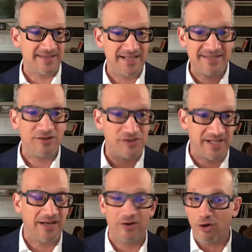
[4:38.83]
That's their
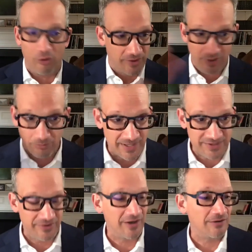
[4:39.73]
stated goal. You can go right
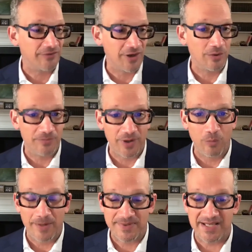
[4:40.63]
to their
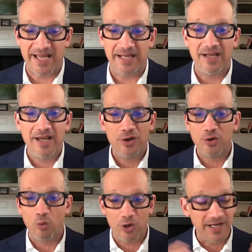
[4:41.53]
website to
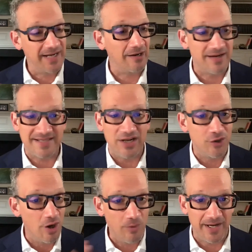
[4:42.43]
work in areas that
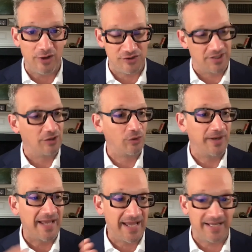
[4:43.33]
no one else,
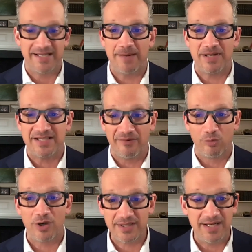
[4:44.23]
including academics, have
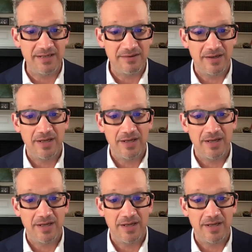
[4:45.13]
worked in,